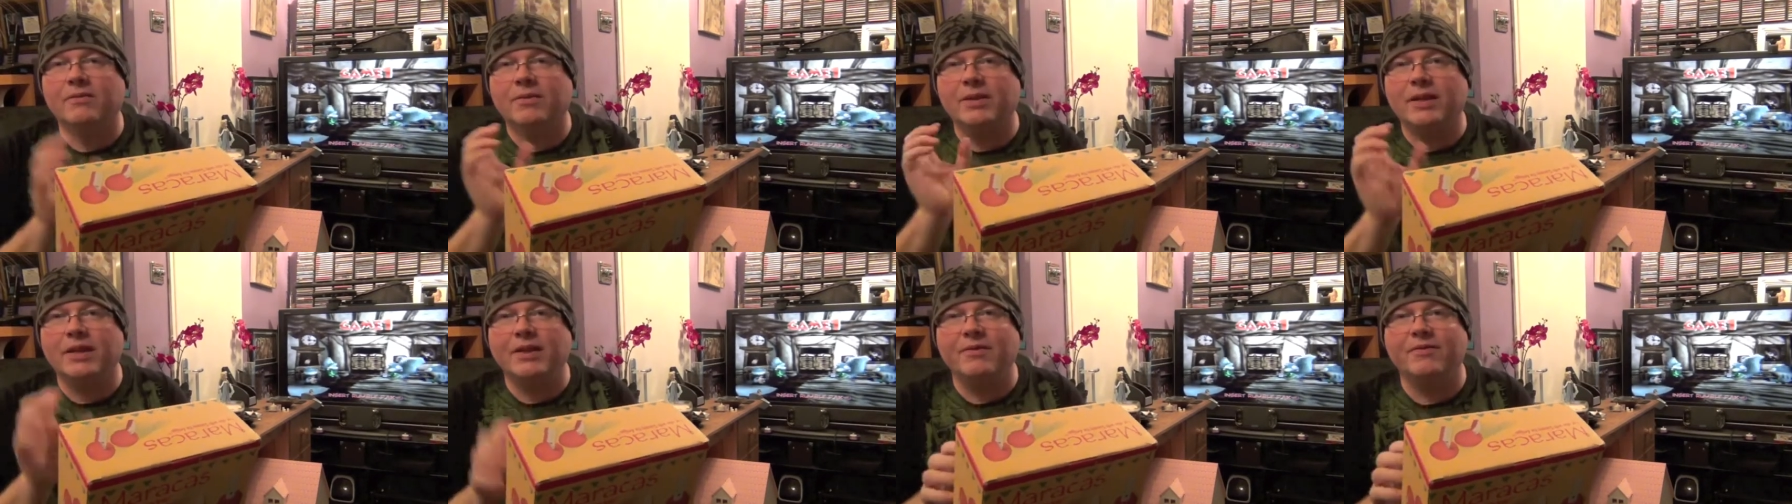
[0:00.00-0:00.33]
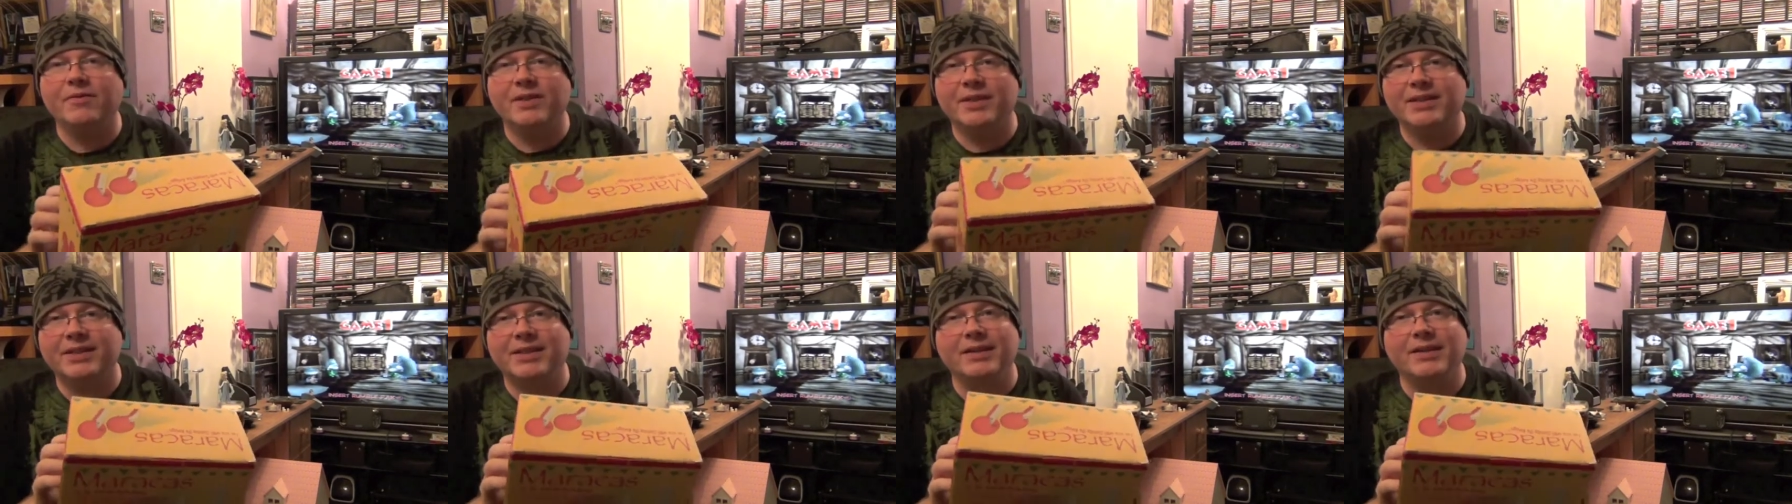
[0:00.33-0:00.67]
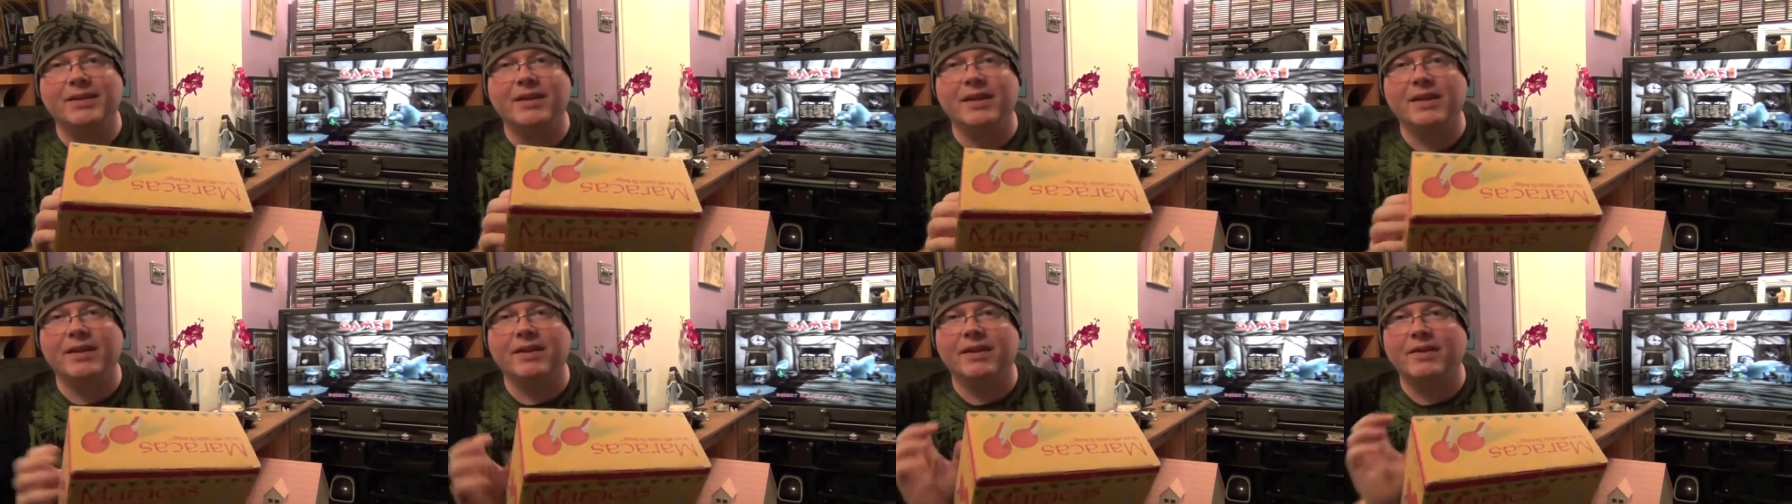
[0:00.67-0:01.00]
the leaflets
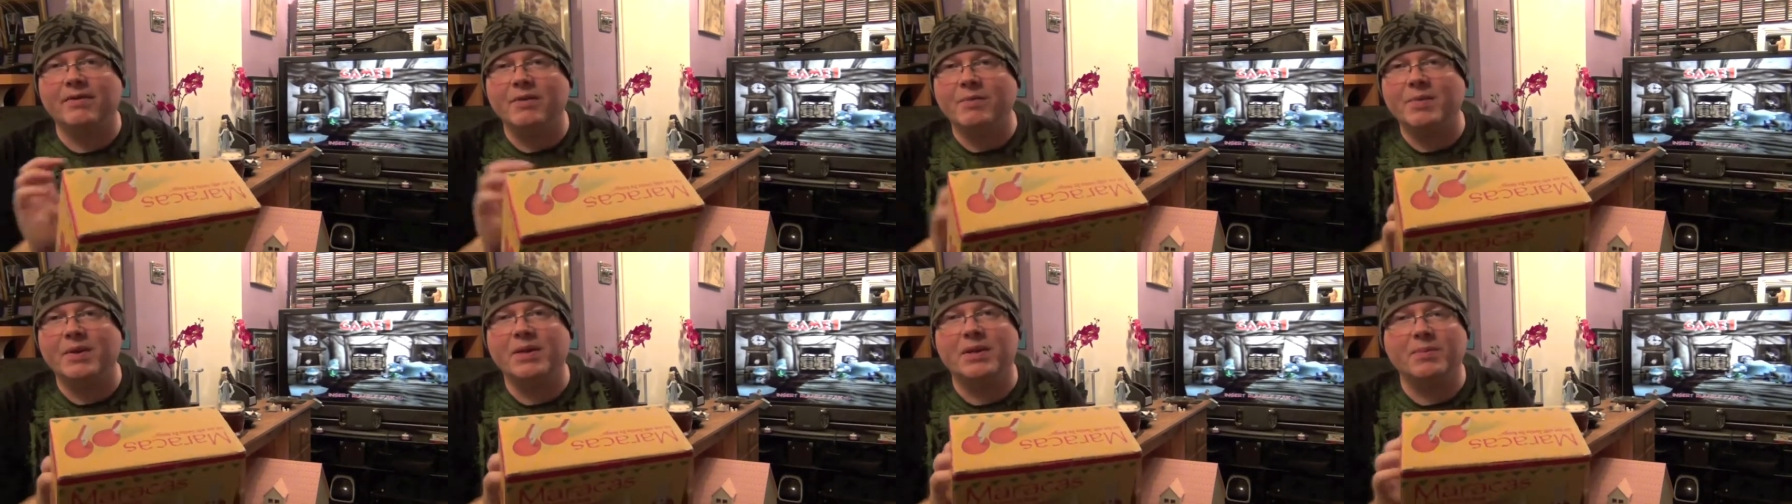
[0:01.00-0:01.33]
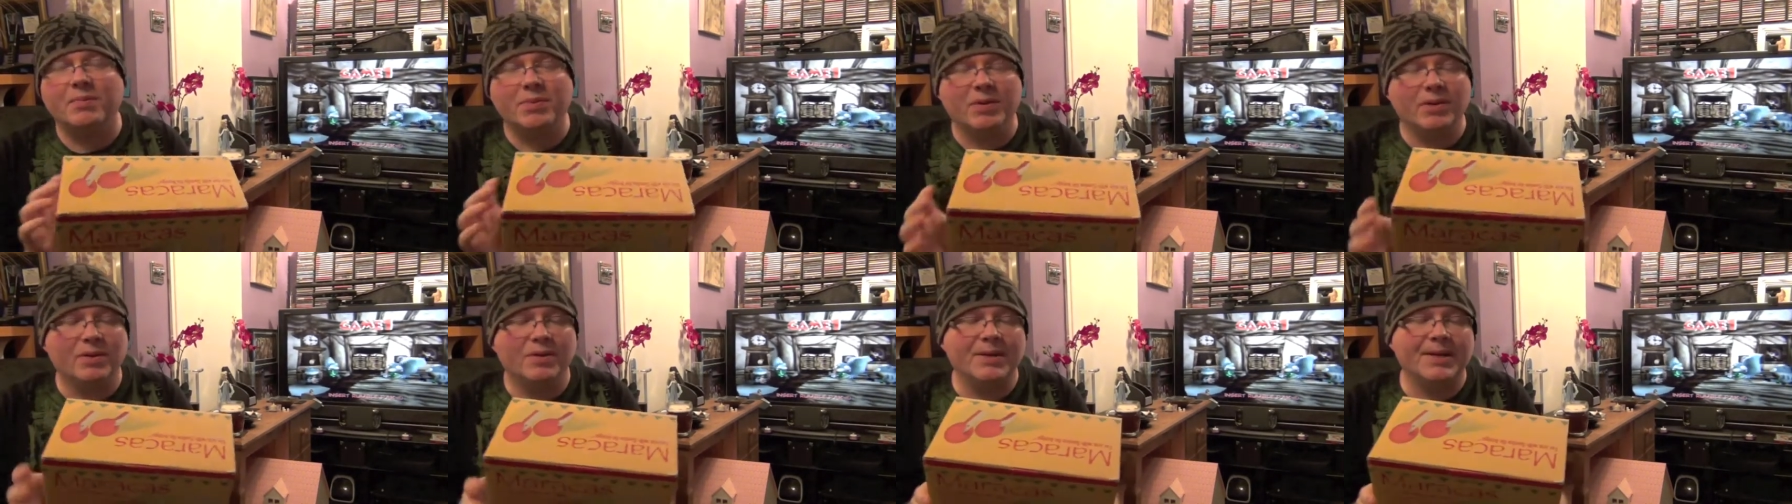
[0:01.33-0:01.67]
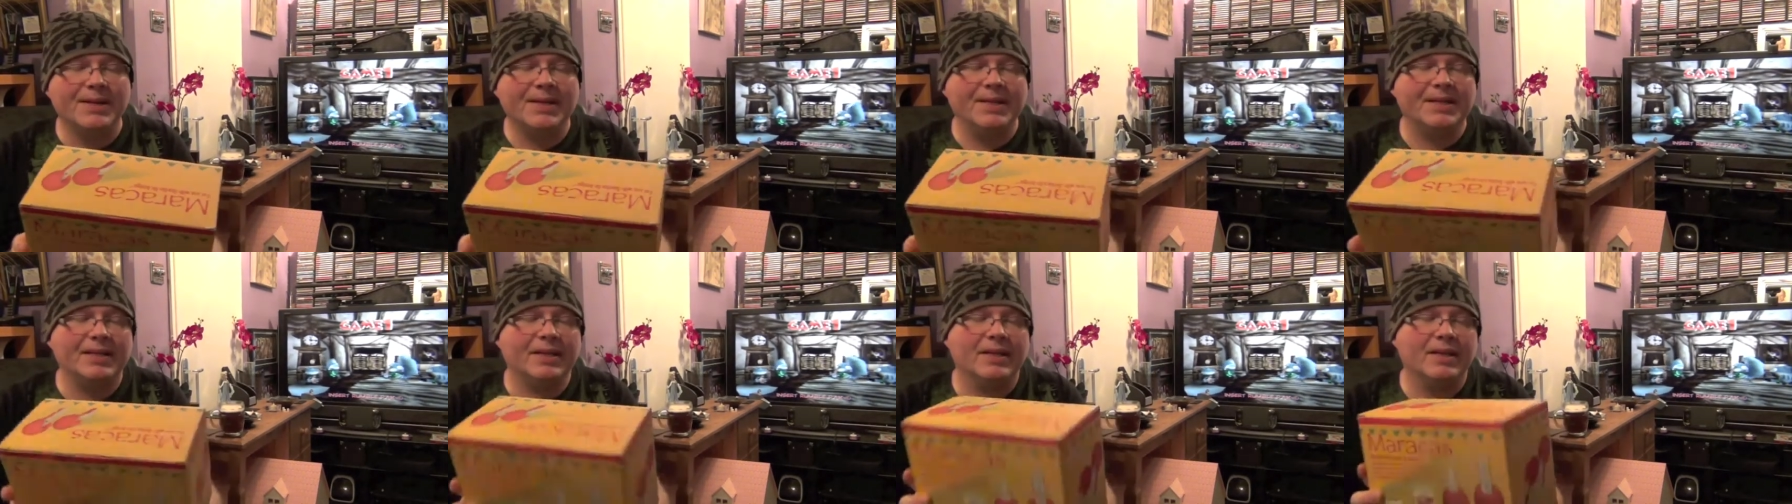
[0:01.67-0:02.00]
in there, never been
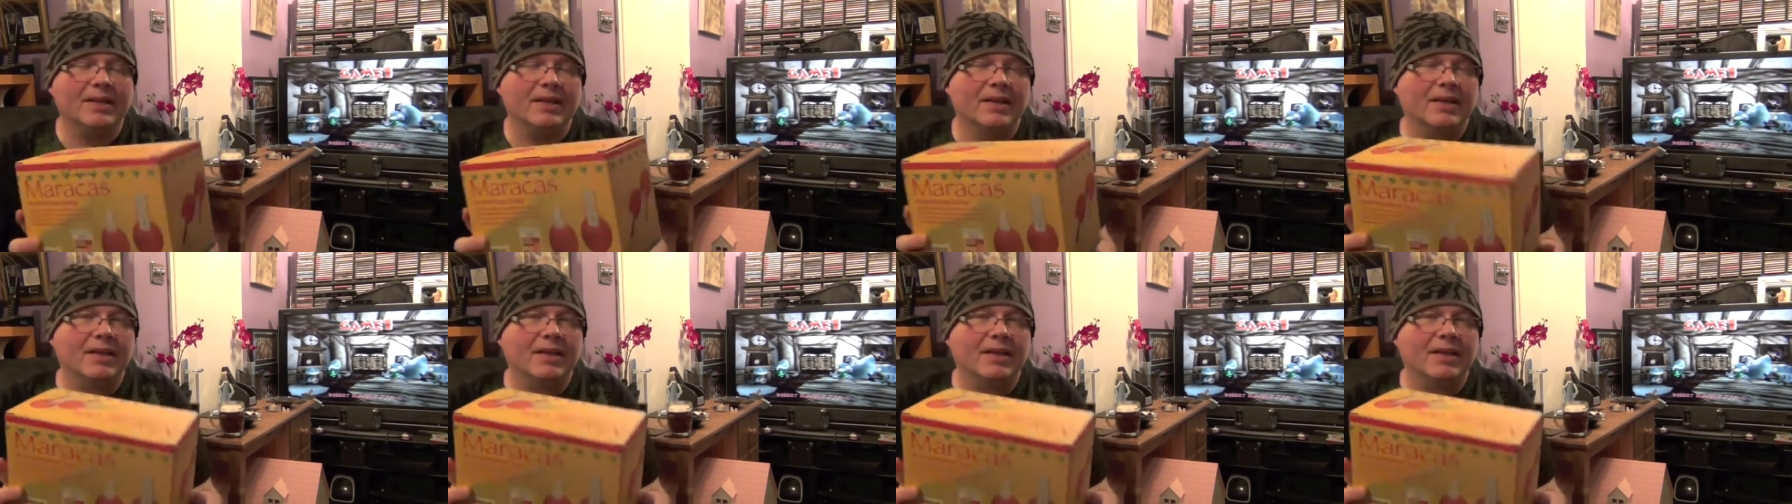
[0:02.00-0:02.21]
applied.